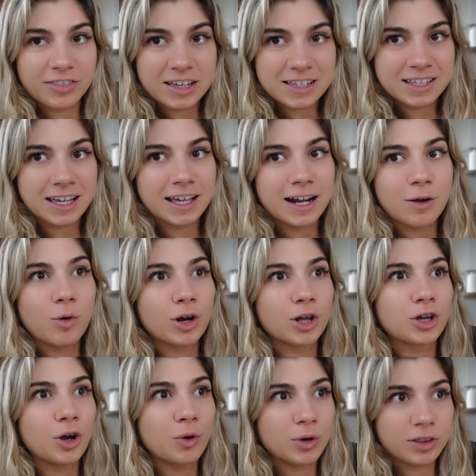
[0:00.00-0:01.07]
things again. I want
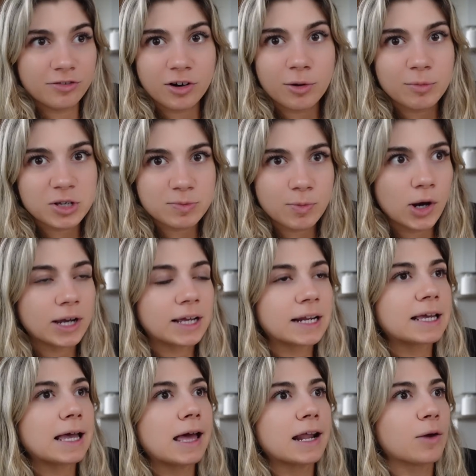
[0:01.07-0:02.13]
to go to the farmer's market
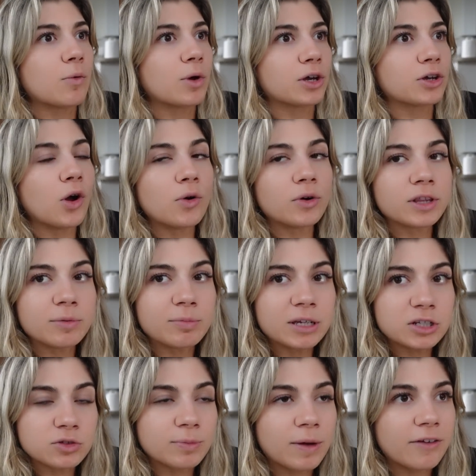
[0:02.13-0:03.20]
again. I want to go to the
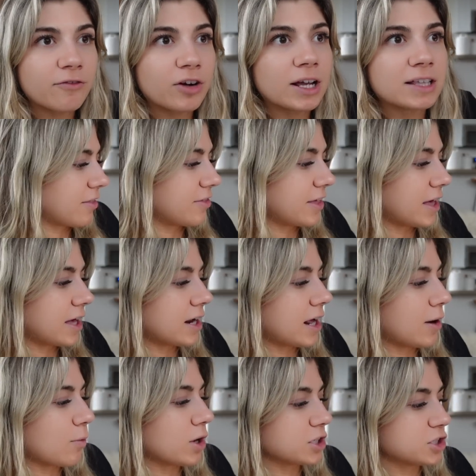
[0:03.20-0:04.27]
beach with my friends. And then
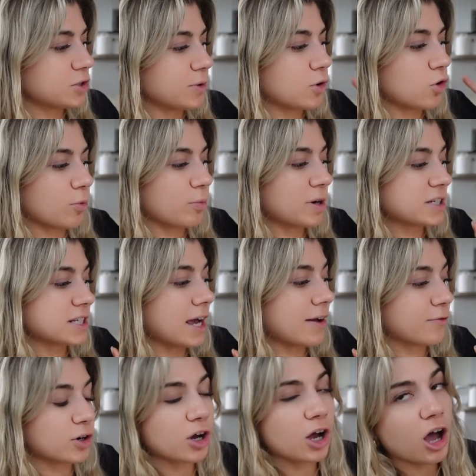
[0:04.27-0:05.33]
I want to incorporate
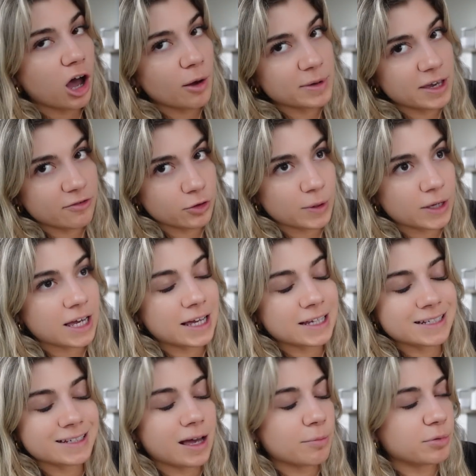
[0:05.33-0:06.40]
time for a hobby every week. I
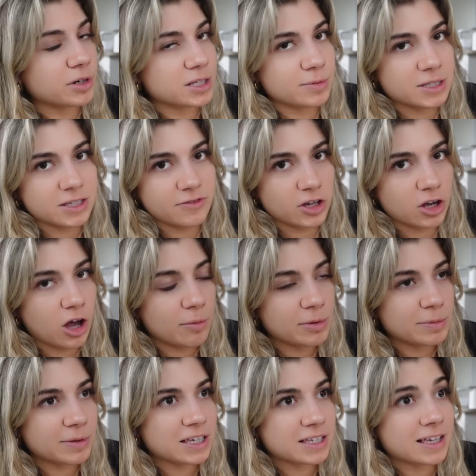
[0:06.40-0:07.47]
did not put a specific
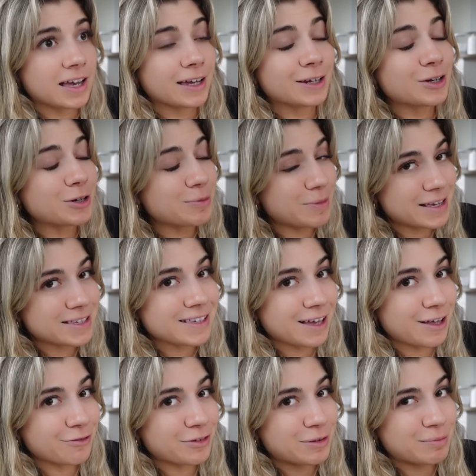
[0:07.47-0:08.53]
hobby because I know
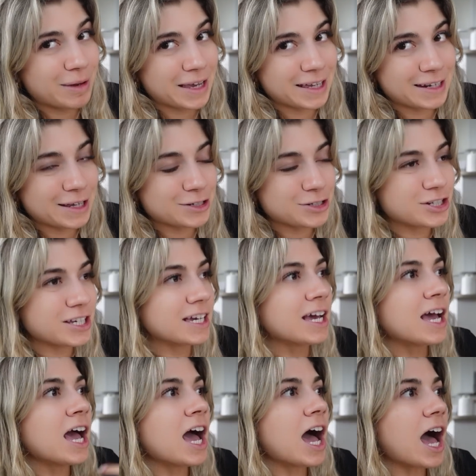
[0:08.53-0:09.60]
myself and my ADHD.
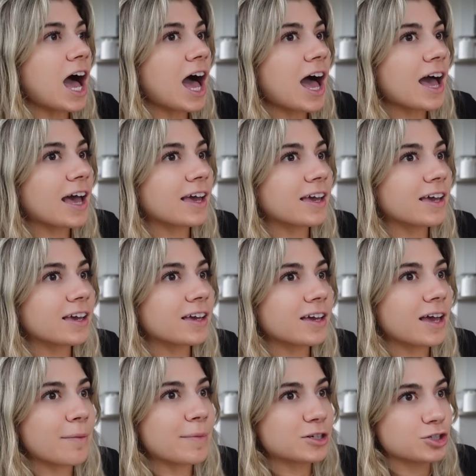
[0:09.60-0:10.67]
I
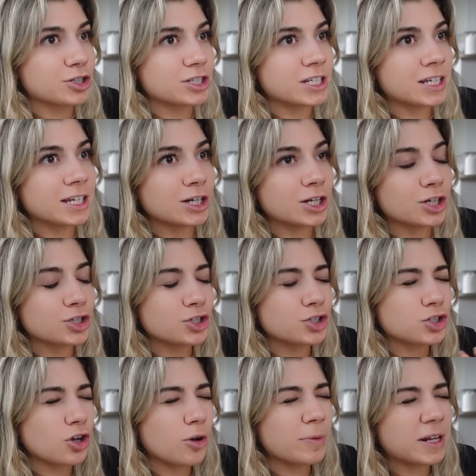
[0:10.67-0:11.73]
am interested in
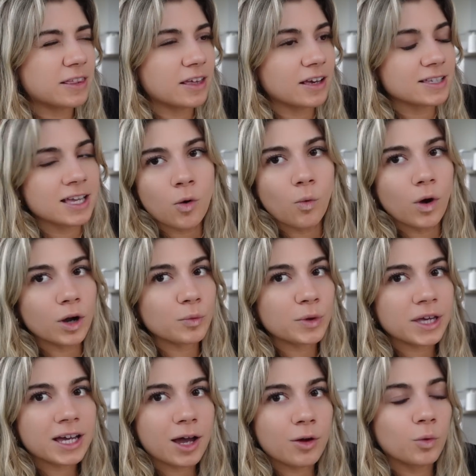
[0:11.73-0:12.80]
so many things. One
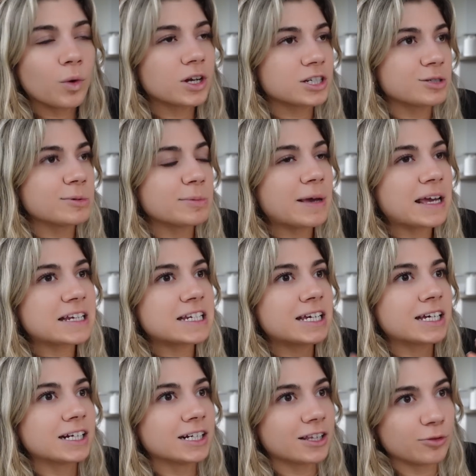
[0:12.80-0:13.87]
week I will want to be
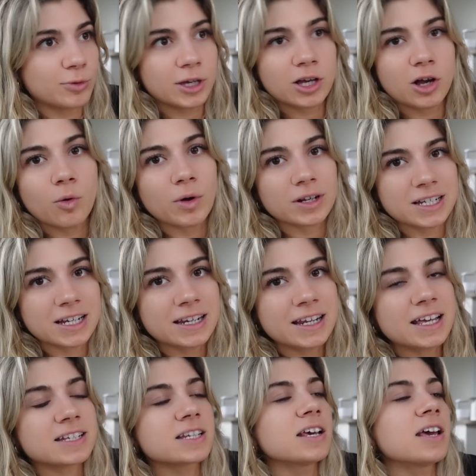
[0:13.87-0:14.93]
painting, another week I'll want to
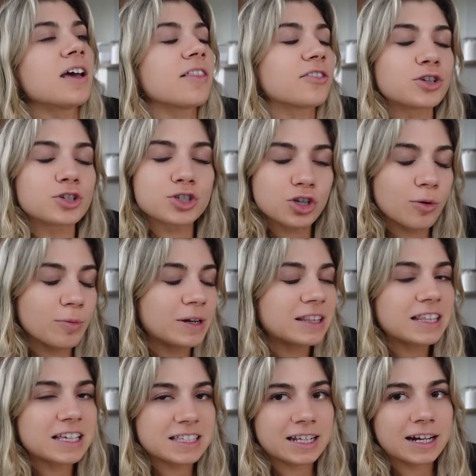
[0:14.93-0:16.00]
knit. There are so many
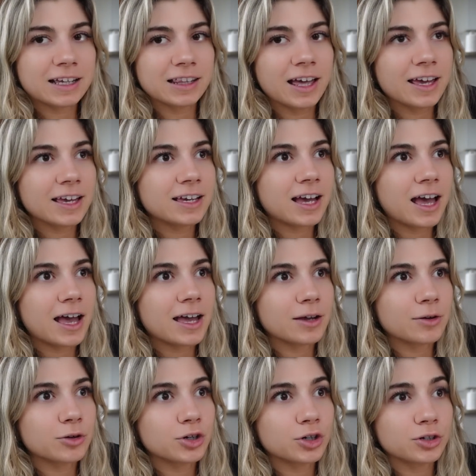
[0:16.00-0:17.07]
things that I like.
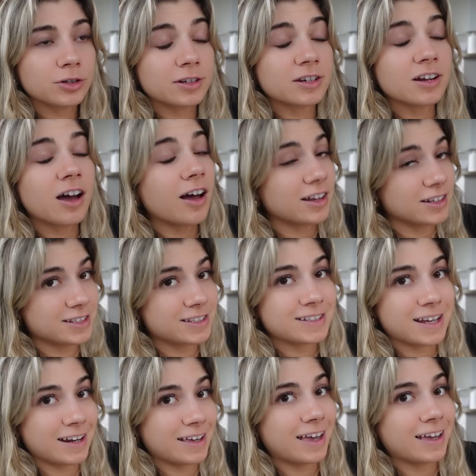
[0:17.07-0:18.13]
I could not
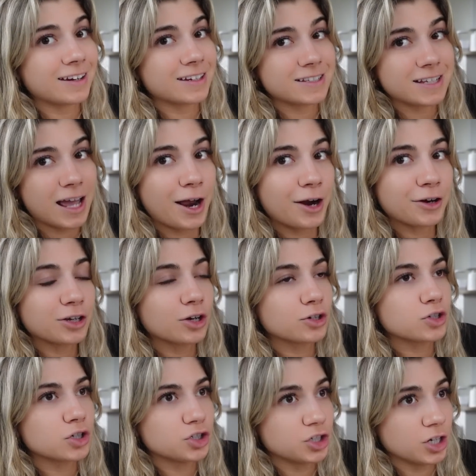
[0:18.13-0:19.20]
dedicate an entire year
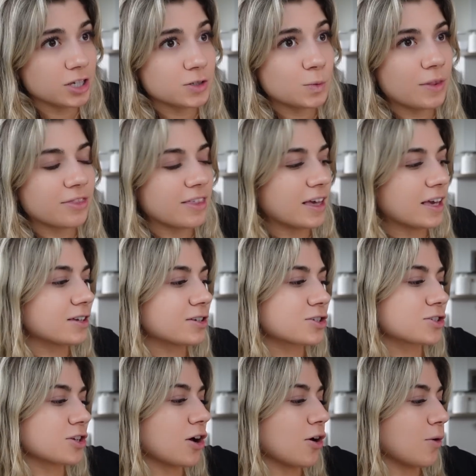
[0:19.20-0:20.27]
to just one thing,
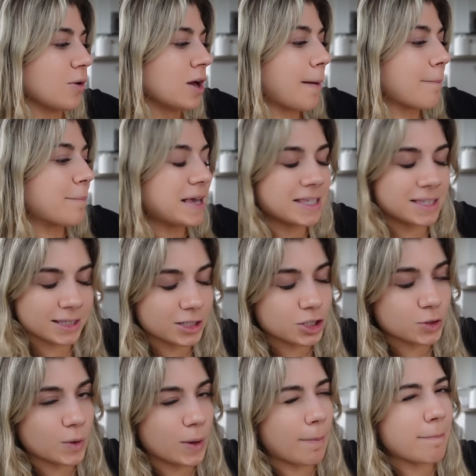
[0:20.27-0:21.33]
so I basically
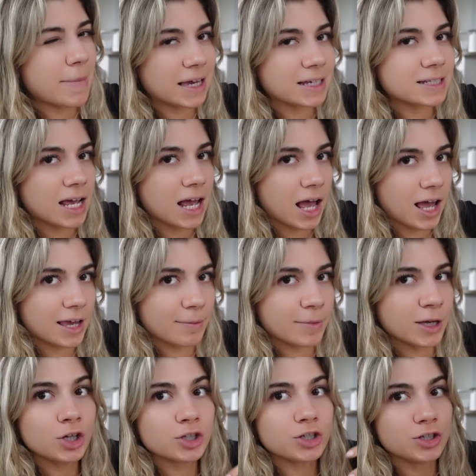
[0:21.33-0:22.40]
just want to make time
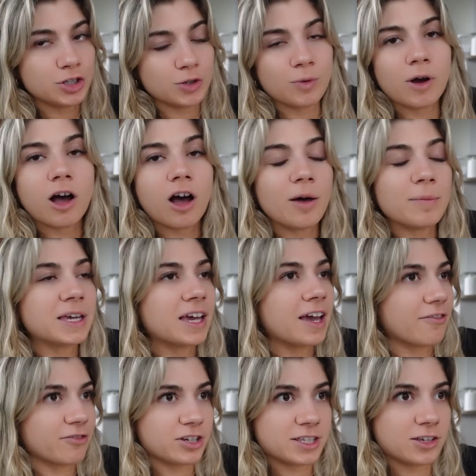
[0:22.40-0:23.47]
to do a hobby
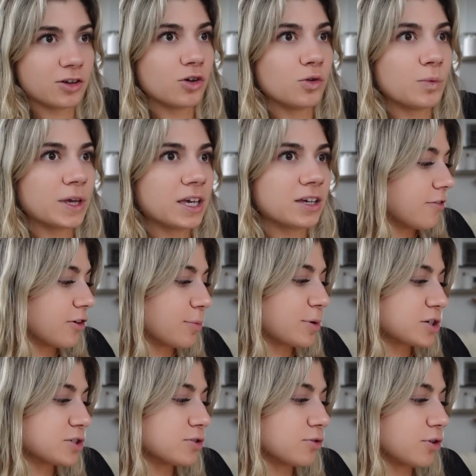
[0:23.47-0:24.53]
every single week. For
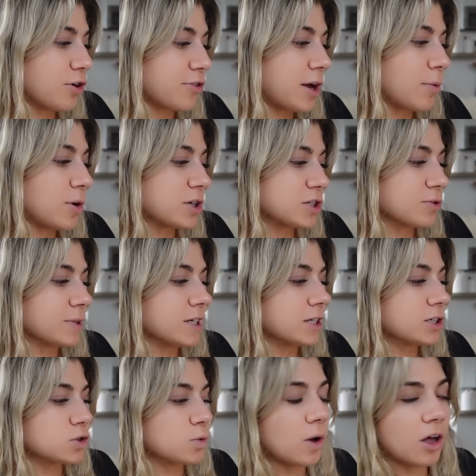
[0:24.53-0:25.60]
personal growth, I want to
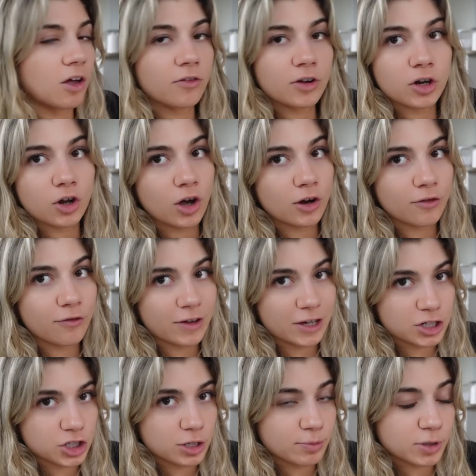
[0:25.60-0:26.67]
read 12
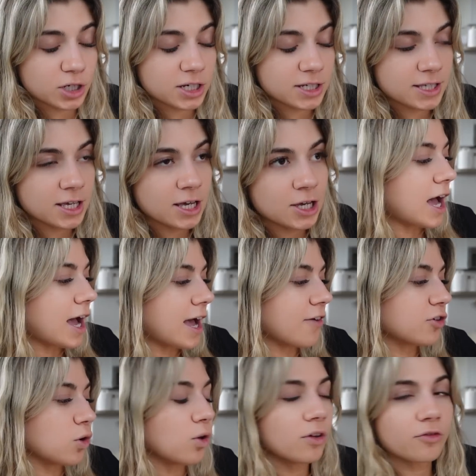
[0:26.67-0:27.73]
nonfiction books. I have
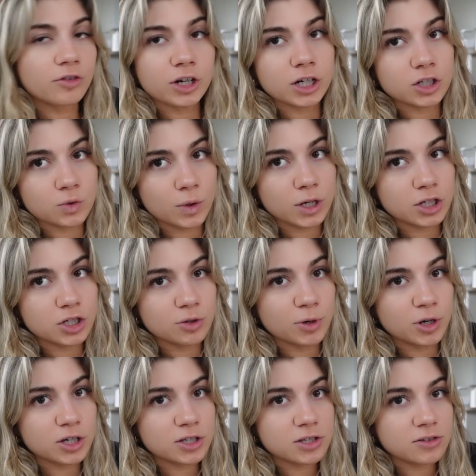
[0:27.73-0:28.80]
a goal of reading 22
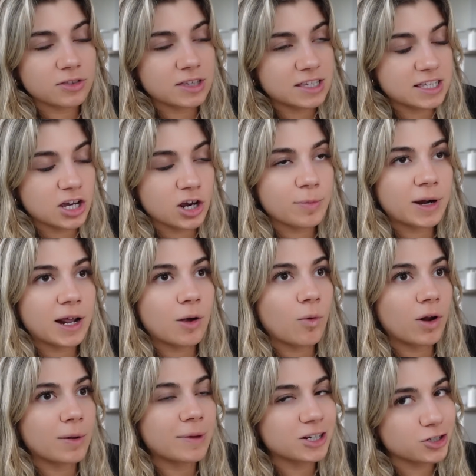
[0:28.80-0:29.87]
books this year, but I
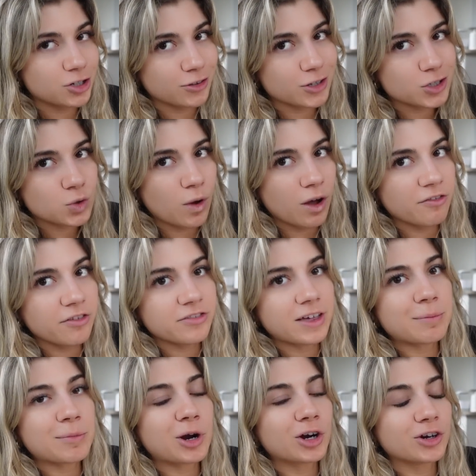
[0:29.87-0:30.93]
want to make sure that 12 of
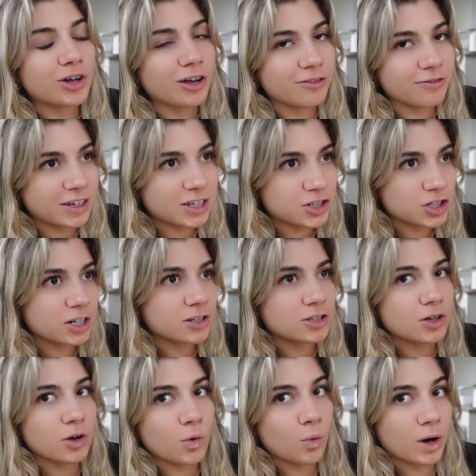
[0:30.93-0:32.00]
them are nonfiction,
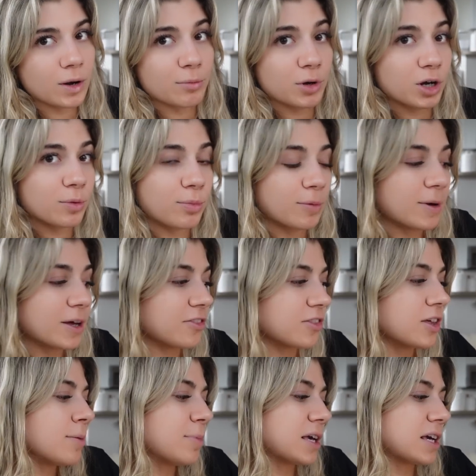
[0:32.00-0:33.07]
so 1 book per
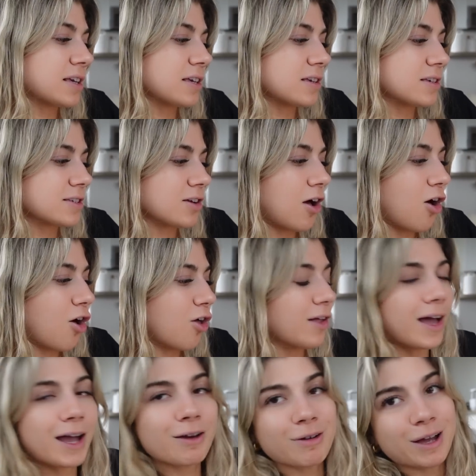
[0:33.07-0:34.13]
month, because all
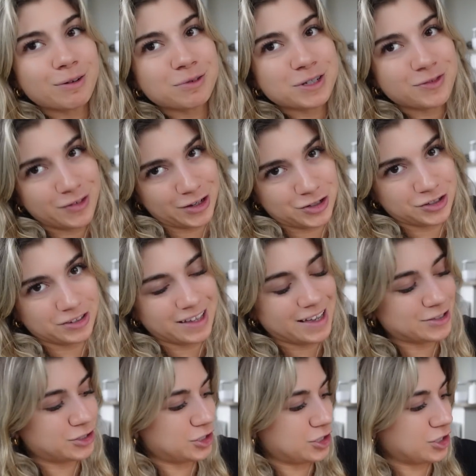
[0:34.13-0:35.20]
I read was fiction last